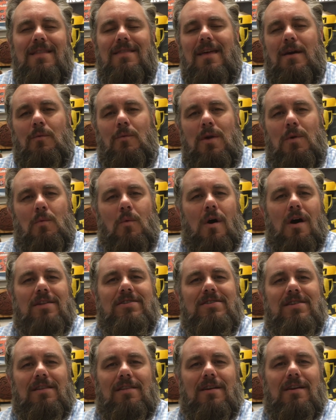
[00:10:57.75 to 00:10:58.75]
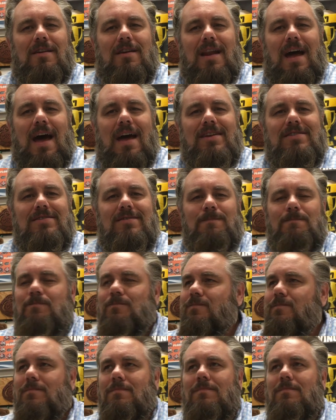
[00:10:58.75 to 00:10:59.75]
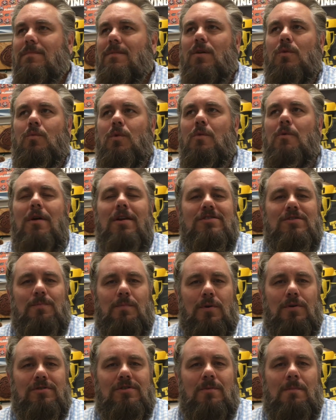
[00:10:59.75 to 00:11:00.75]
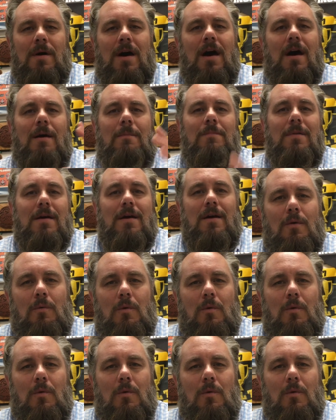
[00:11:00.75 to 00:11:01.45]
that we want to look nice, we want to spruce them up.